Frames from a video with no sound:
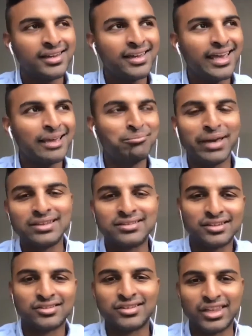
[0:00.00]
a basic
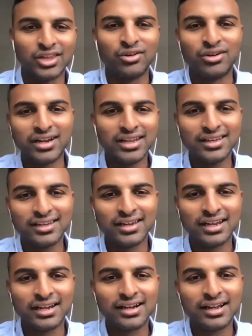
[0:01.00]
security
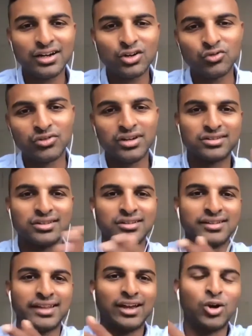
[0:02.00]
in cloud versus
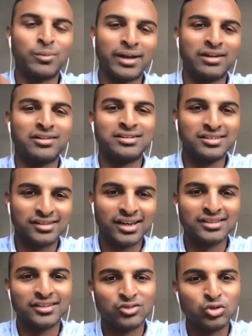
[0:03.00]
like, oh my God, these guys
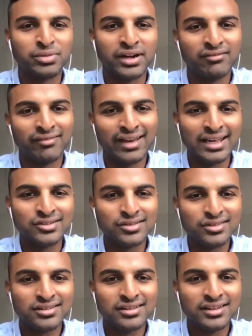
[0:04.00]
are super
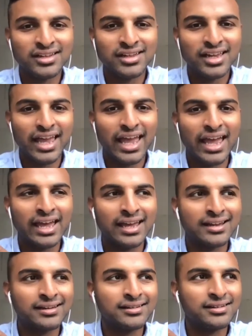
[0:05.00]
advanced.
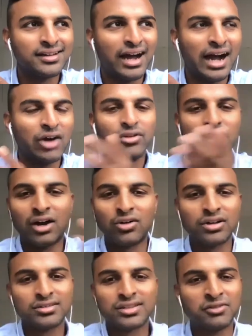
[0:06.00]
And how
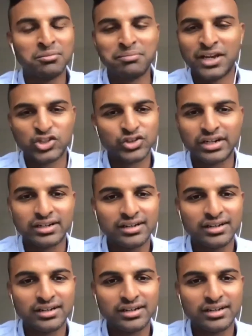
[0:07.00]
does someone measure it?